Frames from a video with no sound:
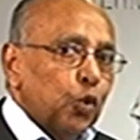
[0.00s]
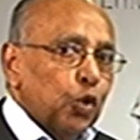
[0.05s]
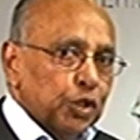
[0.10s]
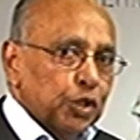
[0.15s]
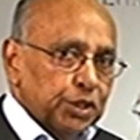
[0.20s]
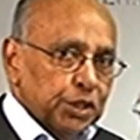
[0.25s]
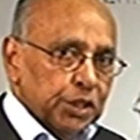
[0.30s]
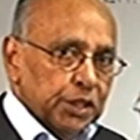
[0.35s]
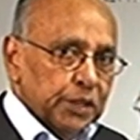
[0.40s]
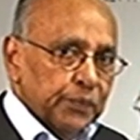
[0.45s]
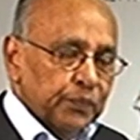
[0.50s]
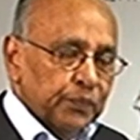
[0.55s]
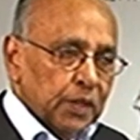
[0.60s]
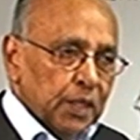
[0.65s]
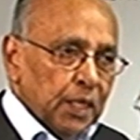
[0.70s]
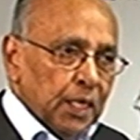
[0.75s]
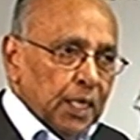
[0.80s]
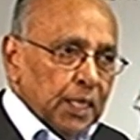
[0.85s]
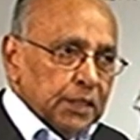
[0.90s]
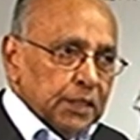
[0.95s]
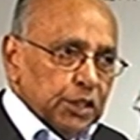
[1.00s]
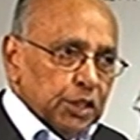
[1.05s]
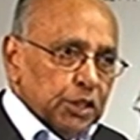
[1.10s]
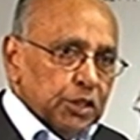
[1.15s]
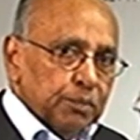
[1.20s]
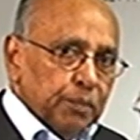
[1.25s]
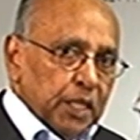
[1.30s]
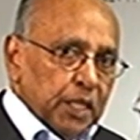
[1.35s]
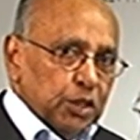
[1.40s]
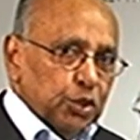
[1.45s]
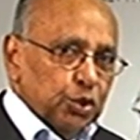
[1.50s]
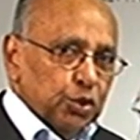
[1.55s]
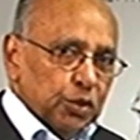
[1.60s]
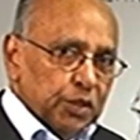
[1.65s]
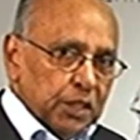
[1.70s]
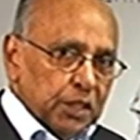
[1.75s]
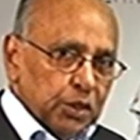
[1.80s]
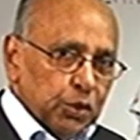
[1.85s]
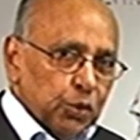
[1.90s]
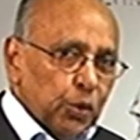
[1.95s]
water just make
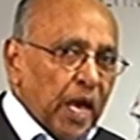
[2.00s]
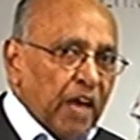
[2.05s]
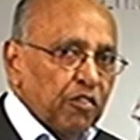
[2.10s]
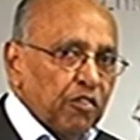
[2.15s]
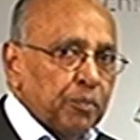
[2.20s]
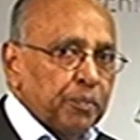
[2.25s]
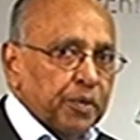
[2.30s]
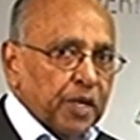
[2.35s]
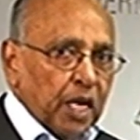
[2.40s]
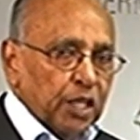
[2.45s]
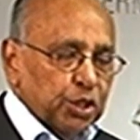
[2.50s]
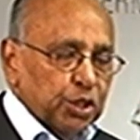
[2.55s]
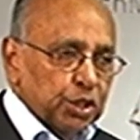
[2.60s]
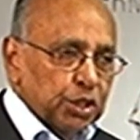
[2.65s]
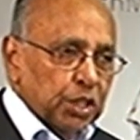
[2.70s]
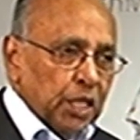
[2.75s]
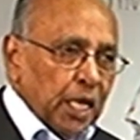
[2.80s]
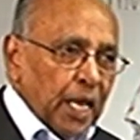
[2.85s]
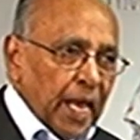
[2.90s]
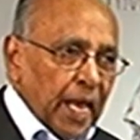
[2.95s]
sure that you have a brush